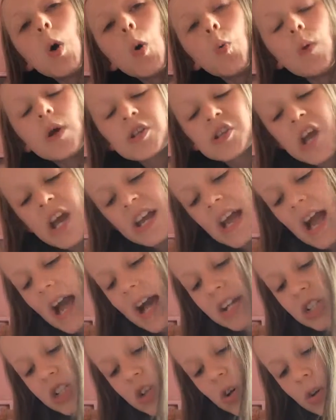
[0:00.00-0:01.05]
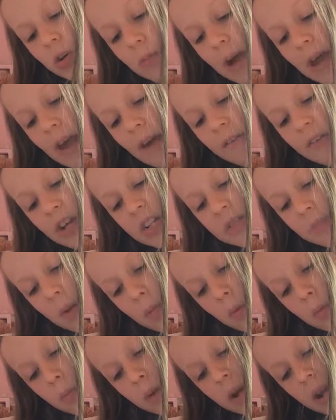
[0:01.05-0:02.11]
which I can't show you my outfit because my
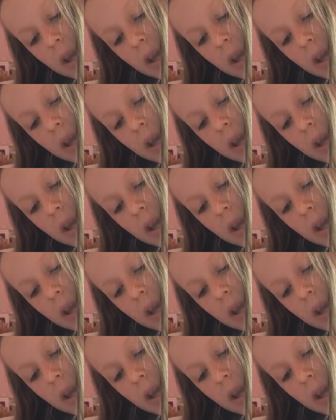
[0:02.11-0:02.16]
mum put